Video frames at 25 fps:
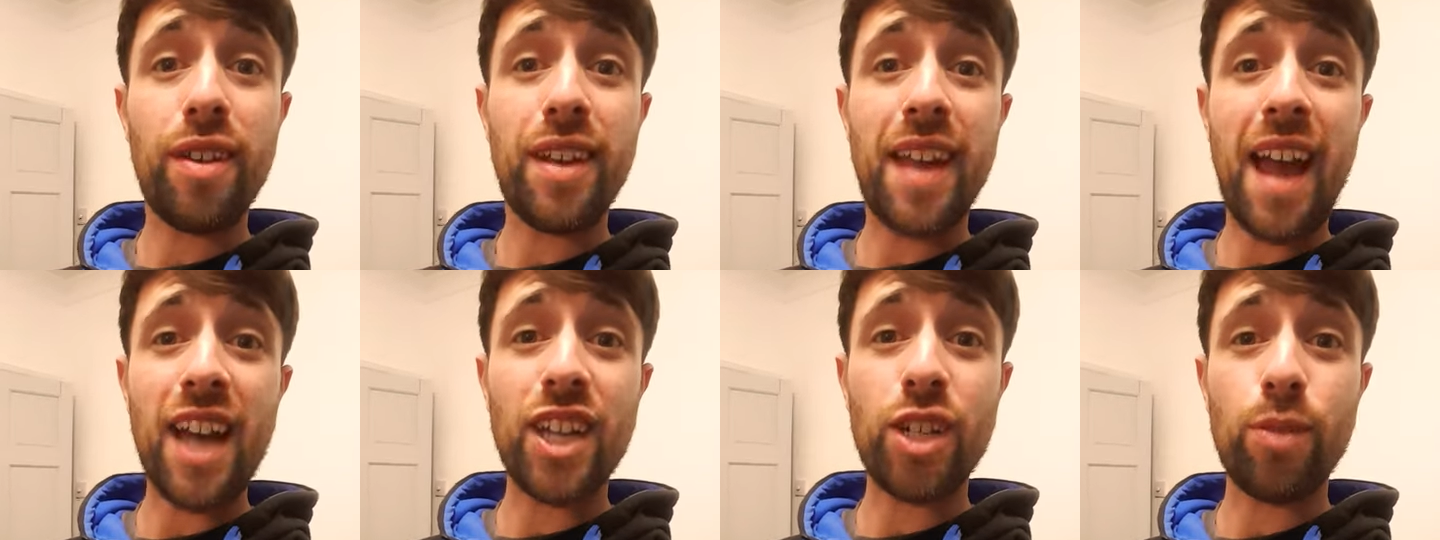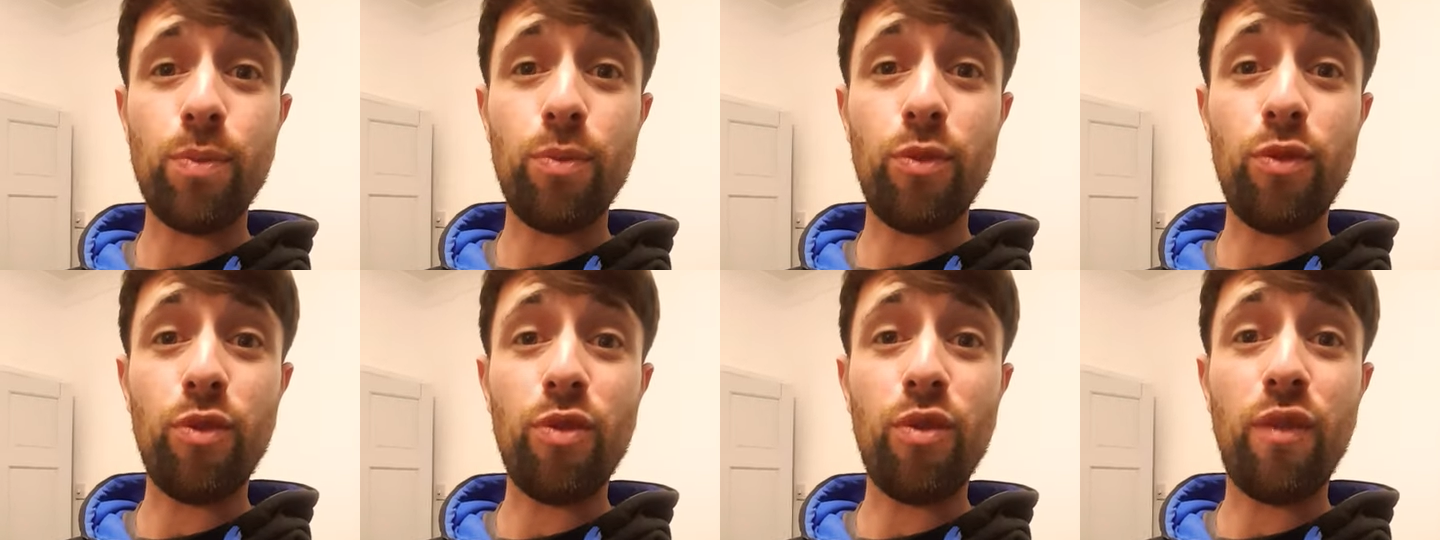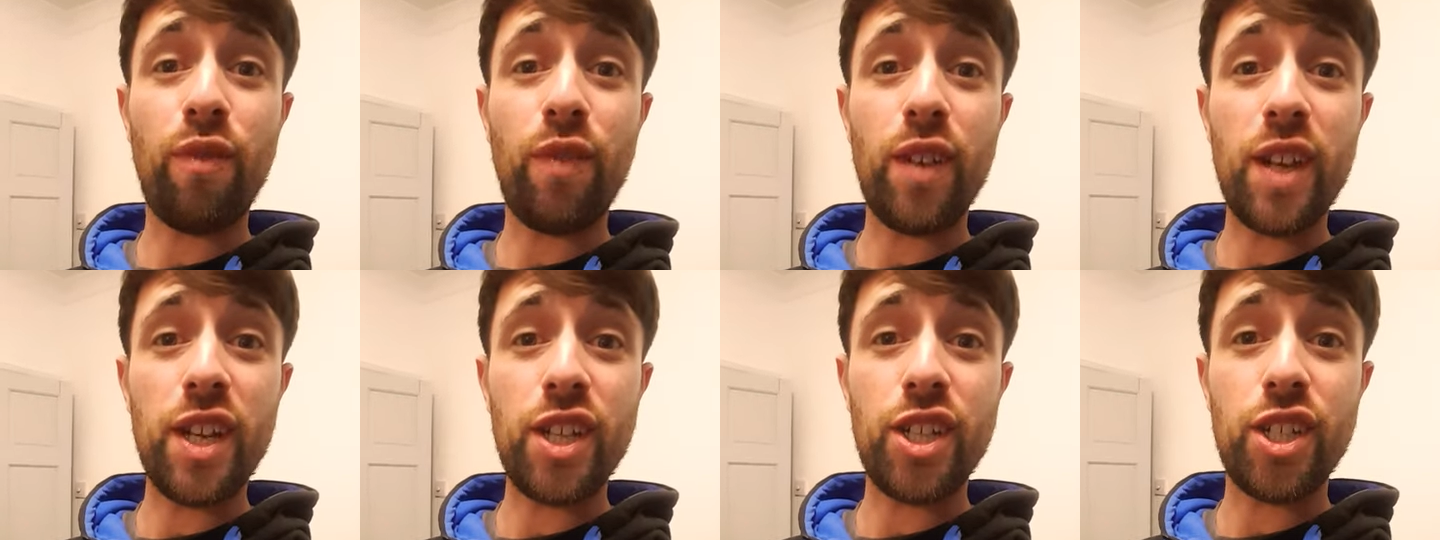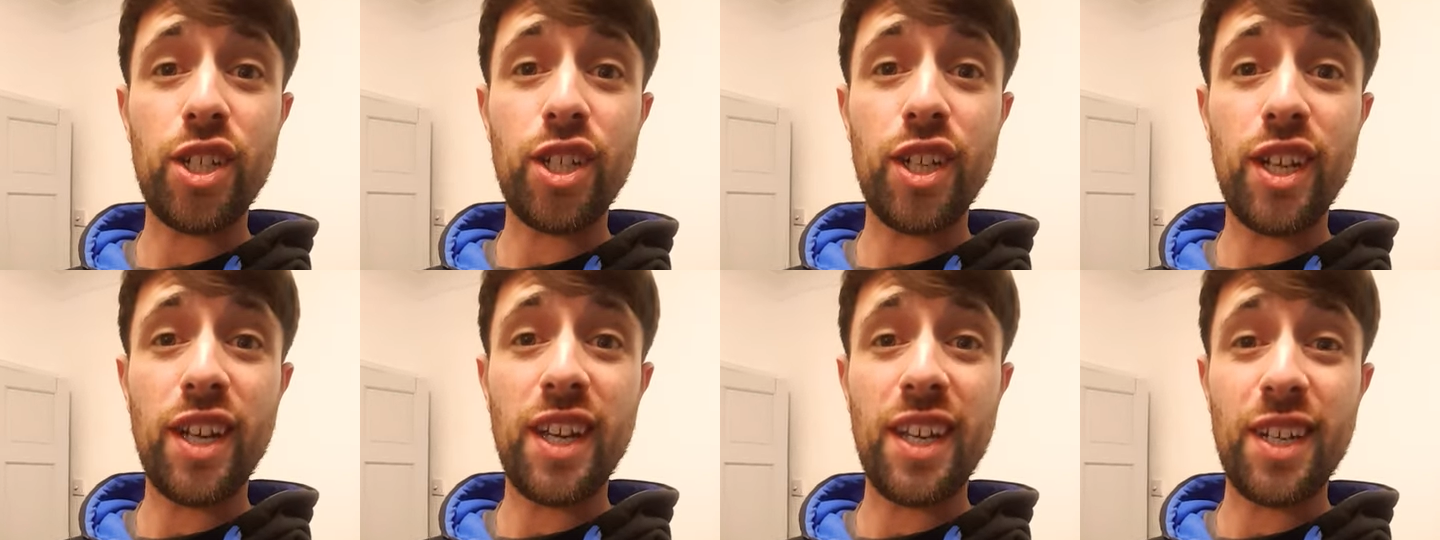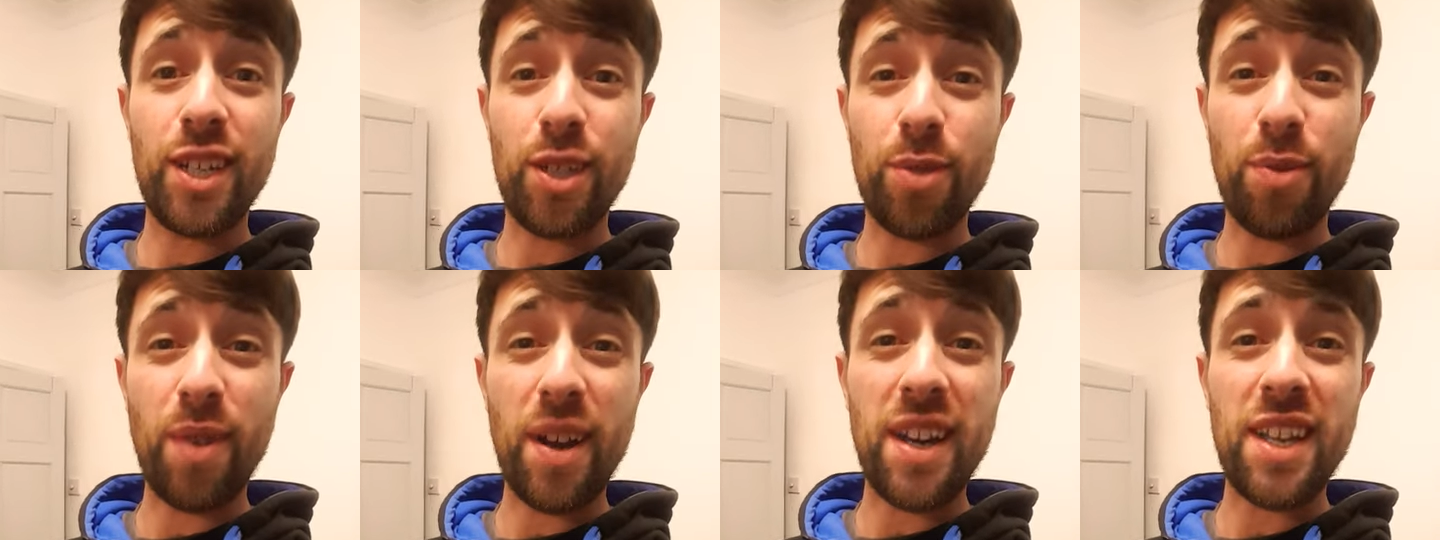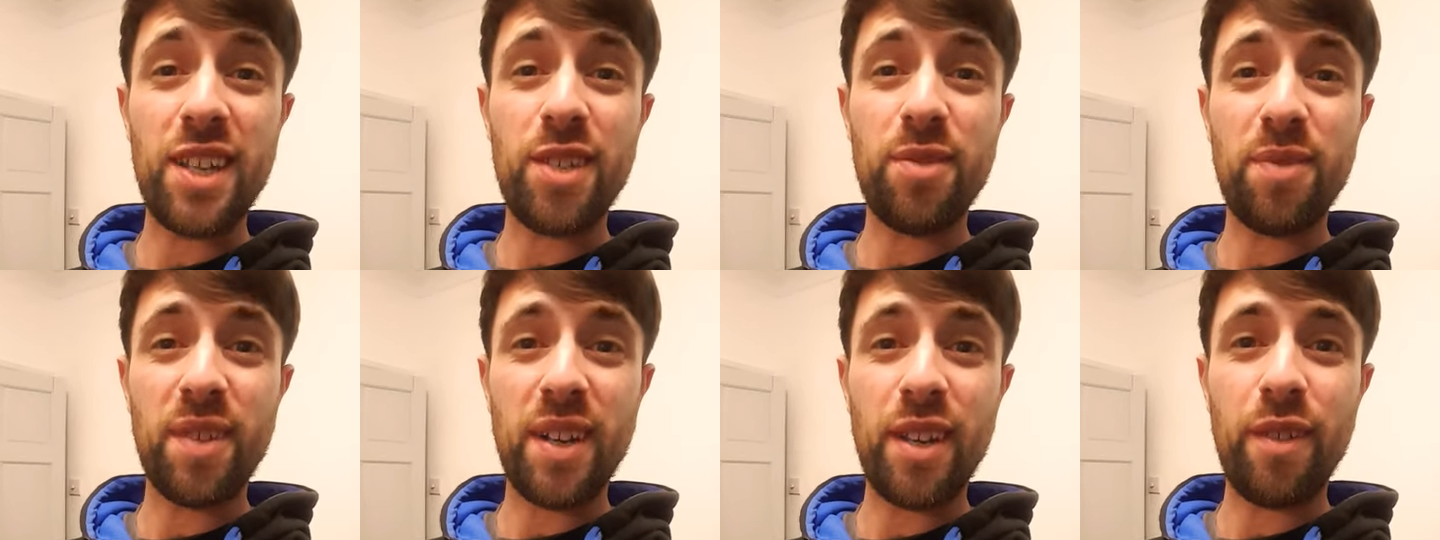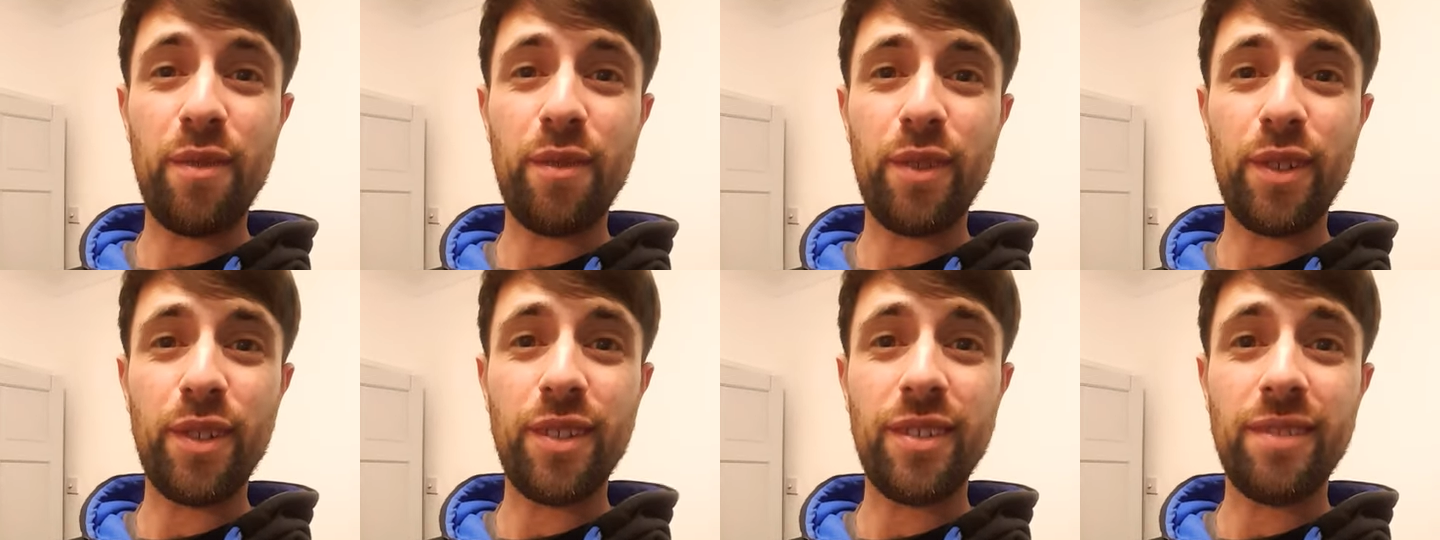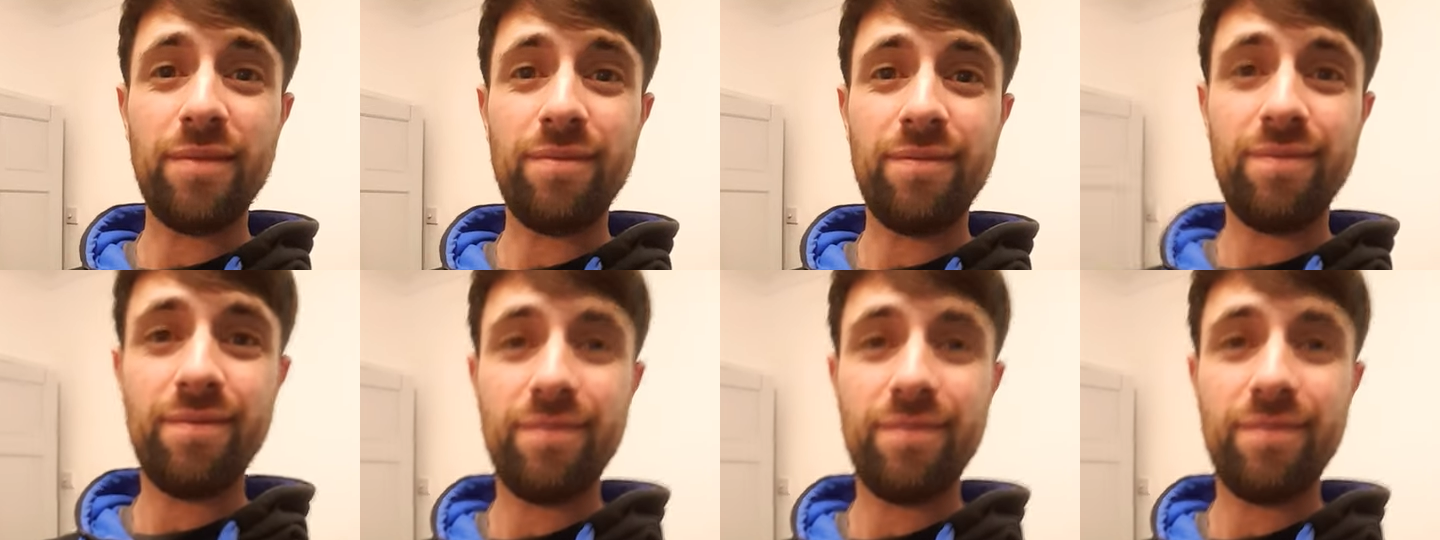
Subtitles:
catch more fish in 2024.